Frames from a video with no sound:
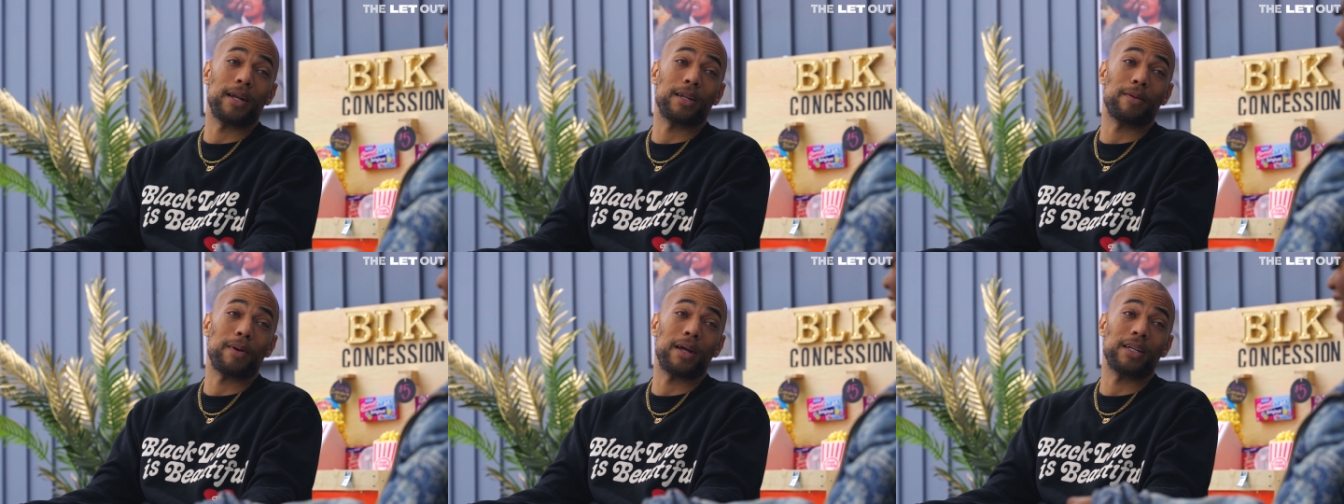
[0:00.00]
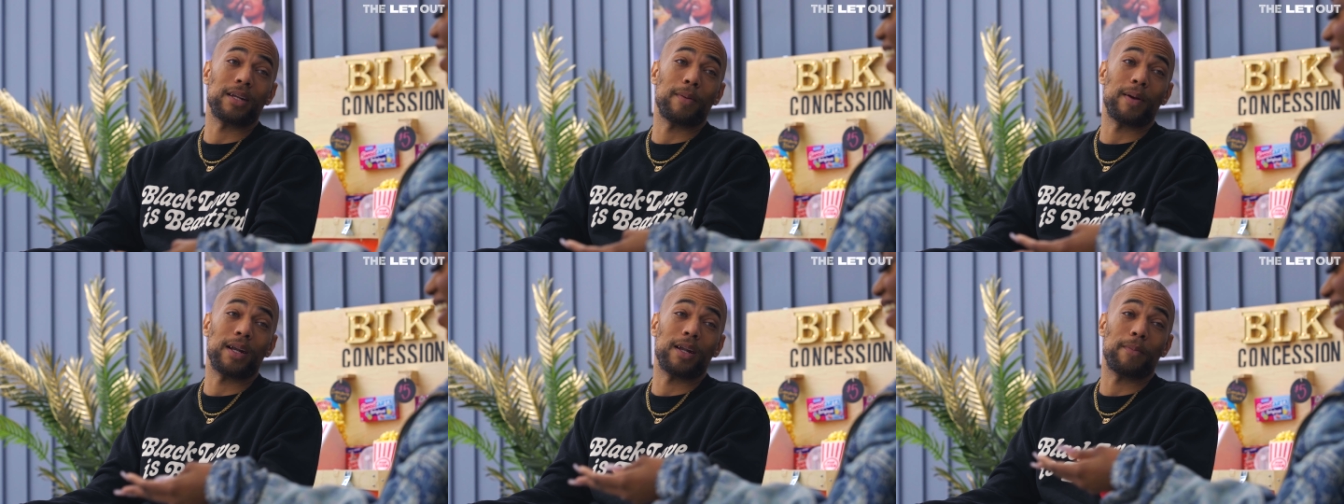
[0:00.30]
blah,
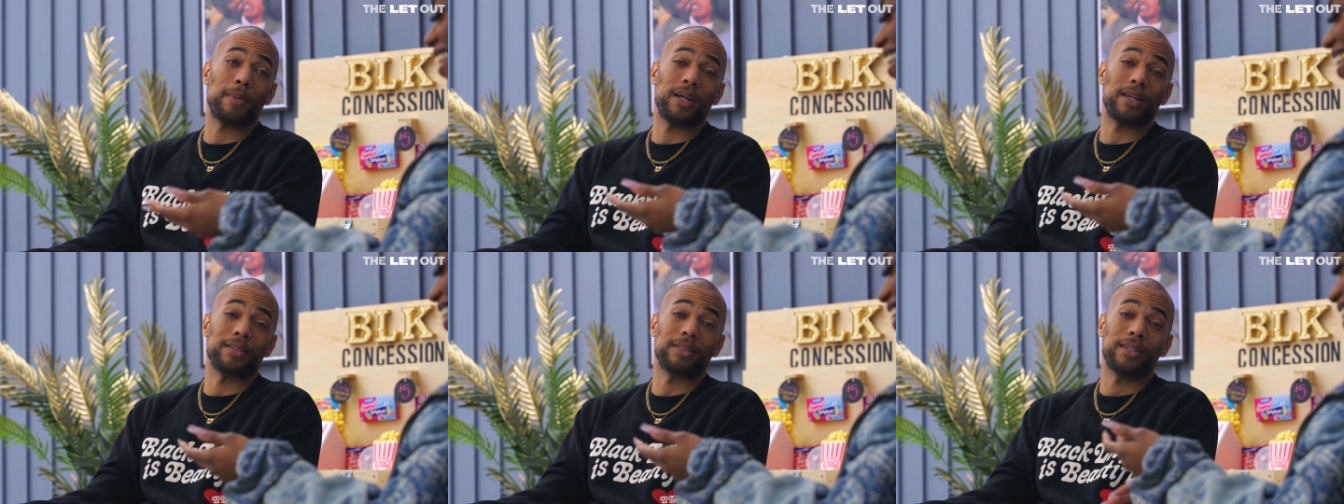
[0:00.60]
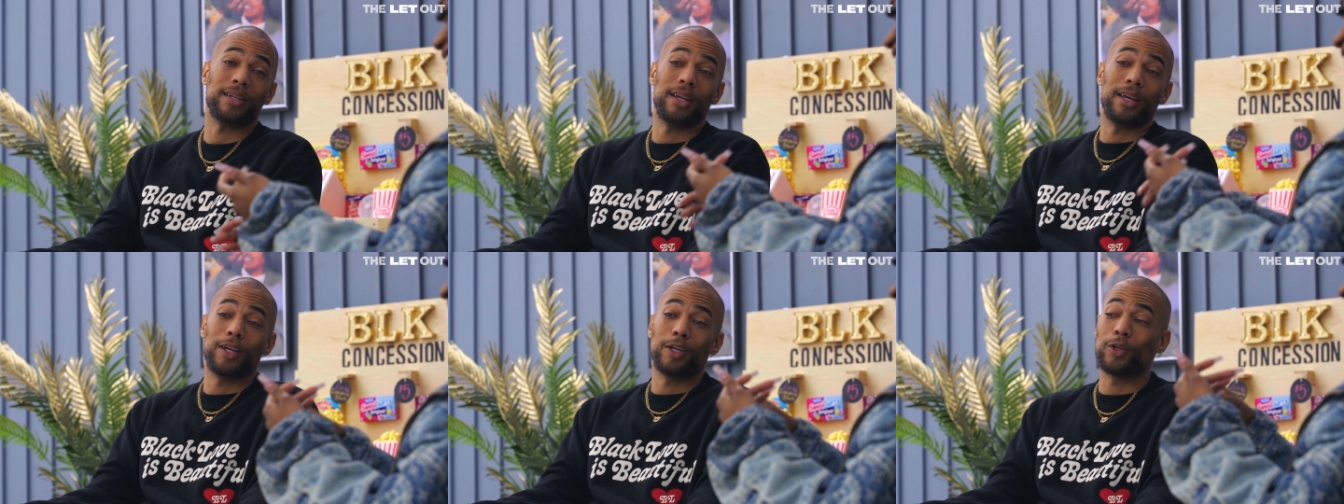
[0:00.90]
blah, blah, blah.
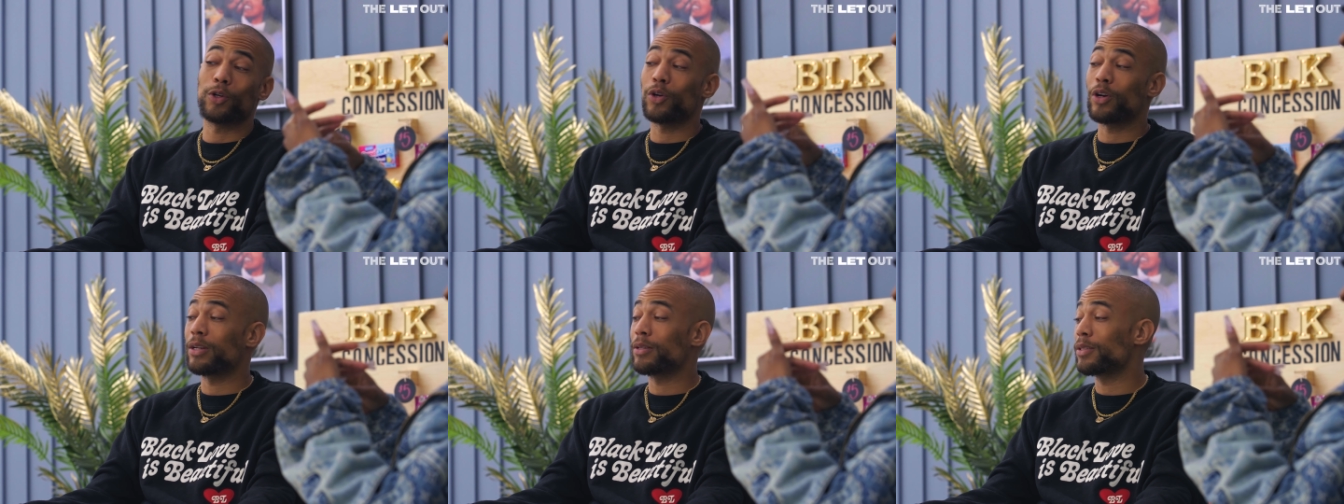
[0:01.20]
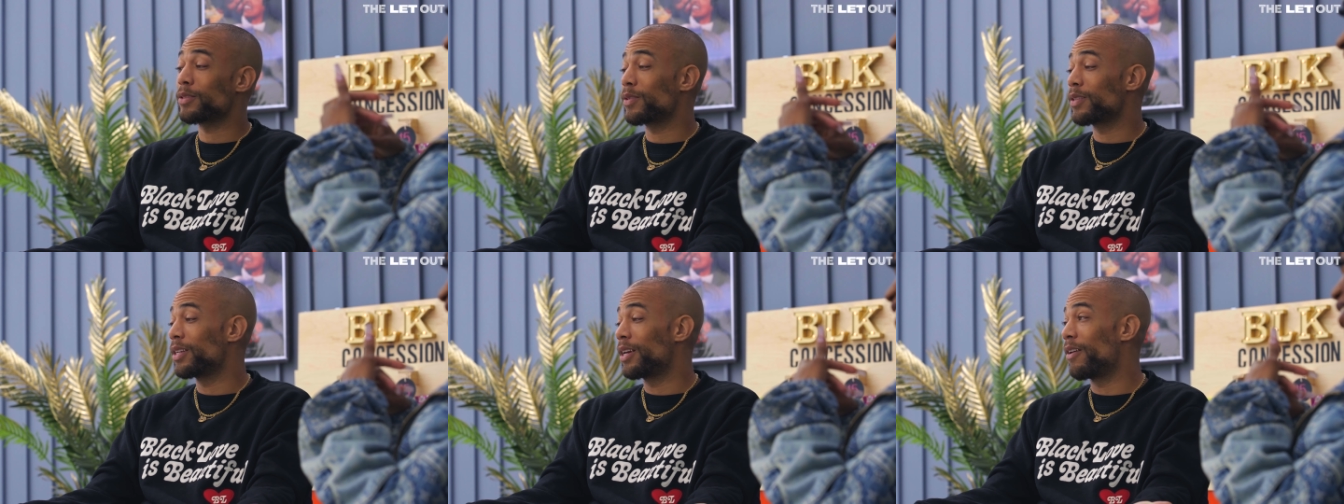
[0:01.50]
You gonna
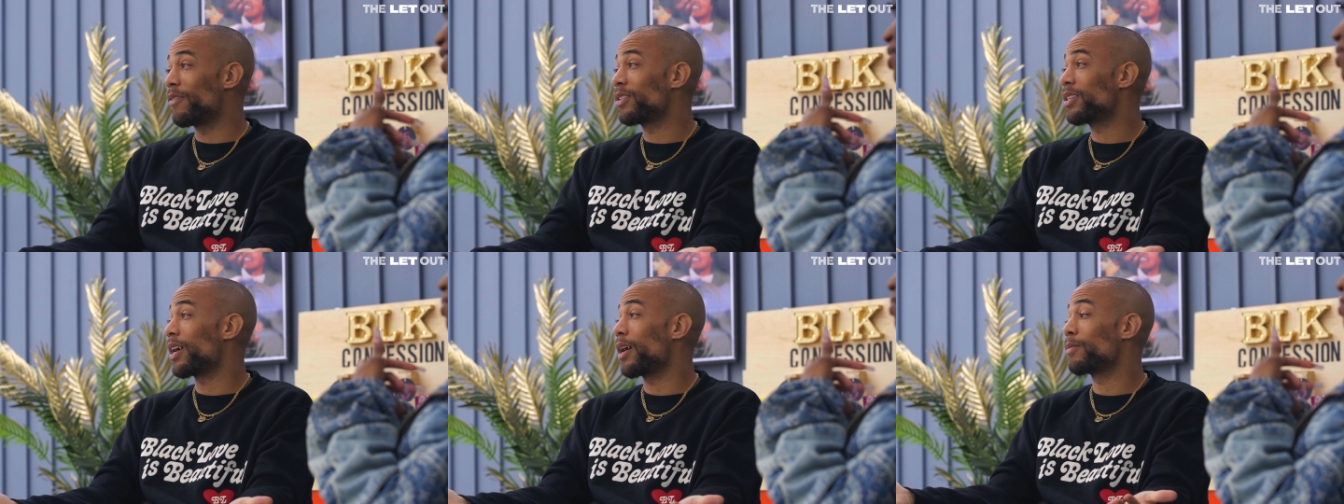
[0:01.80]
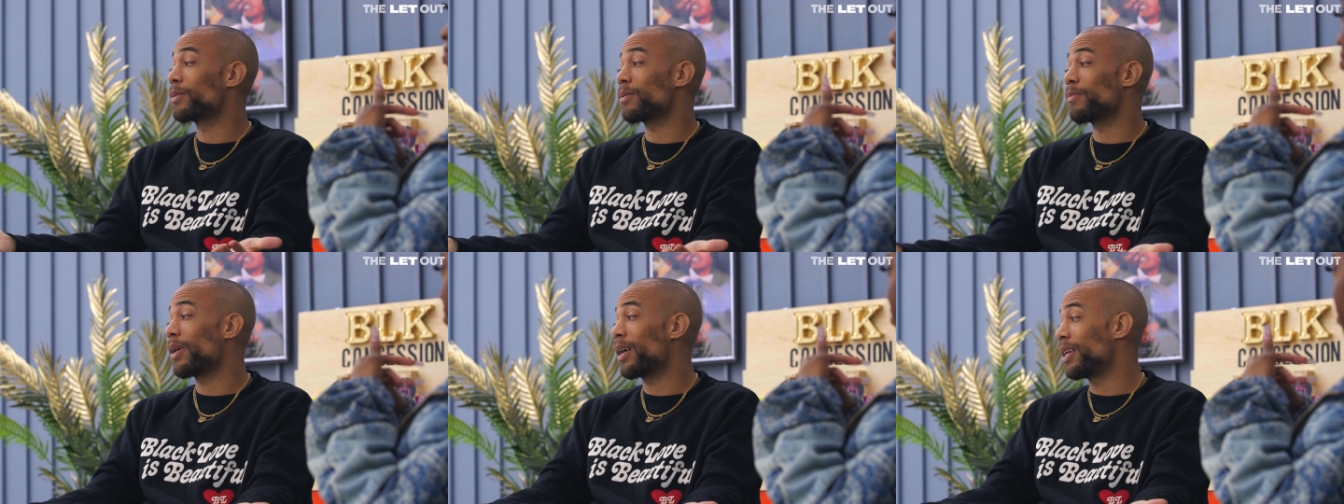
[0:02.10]
just, every
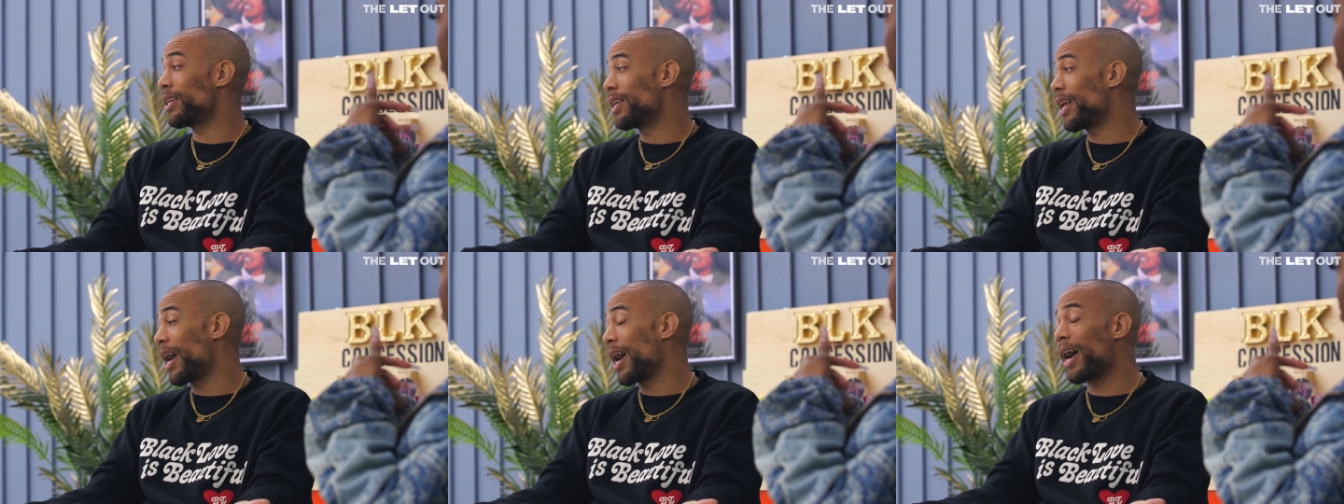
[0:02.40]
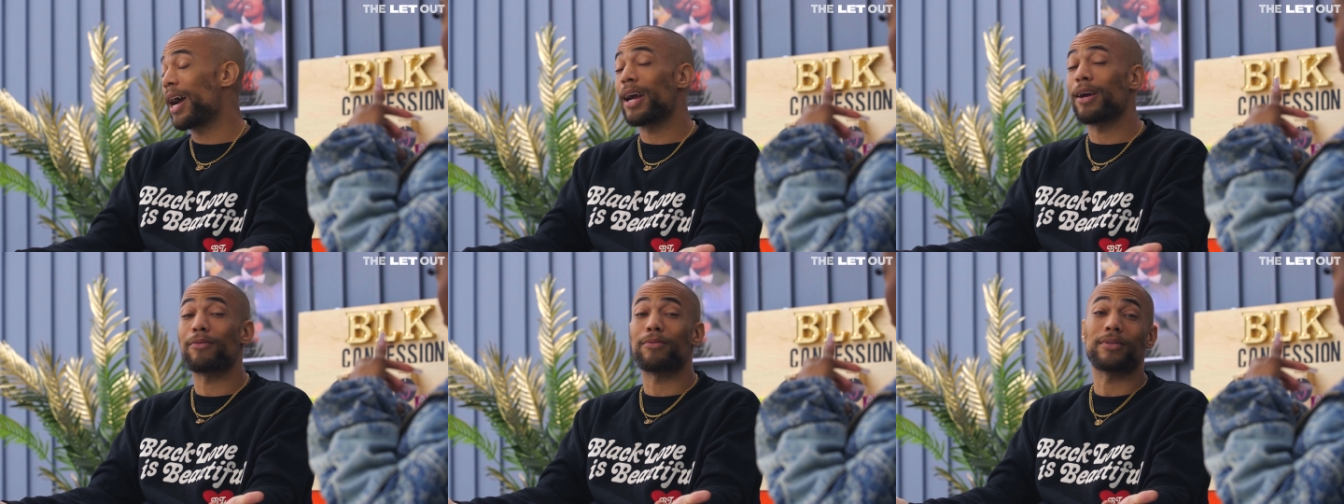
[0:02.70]
time somebody
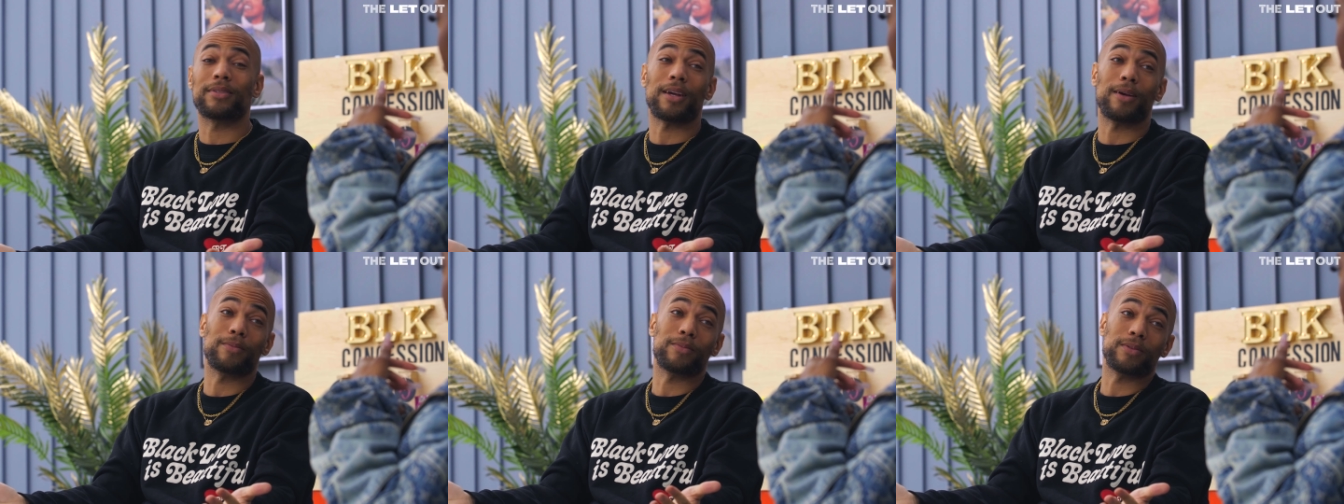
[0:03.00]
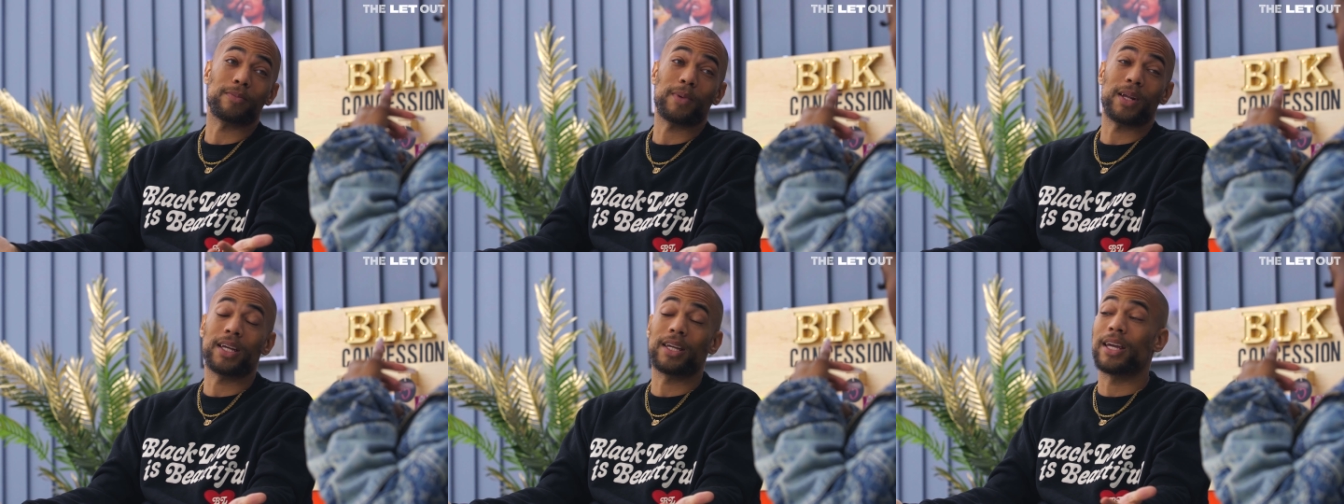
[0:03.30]
die, every time
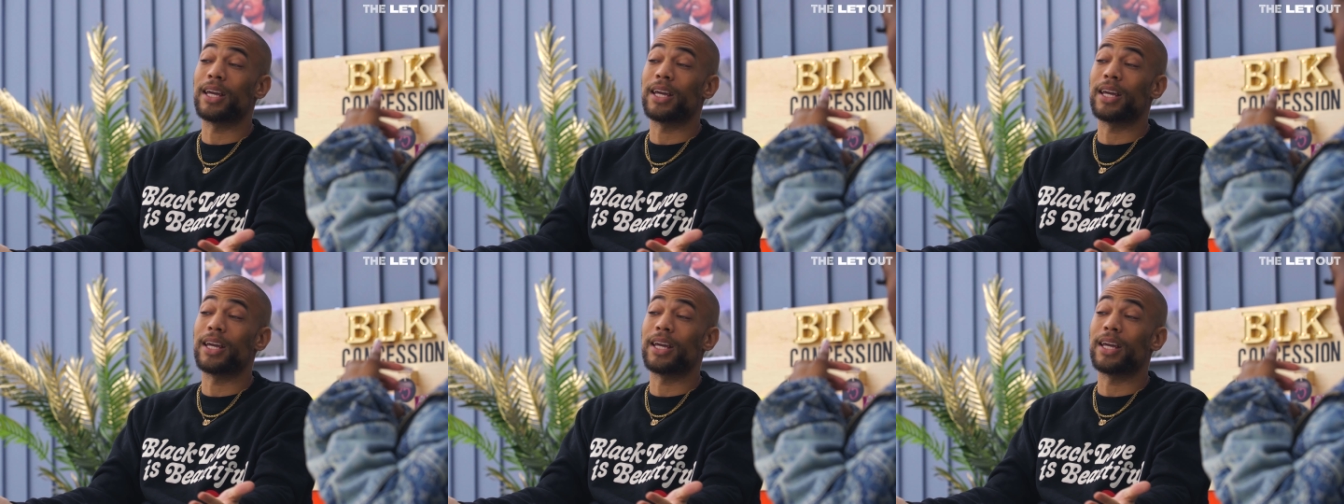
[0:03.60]
somebody,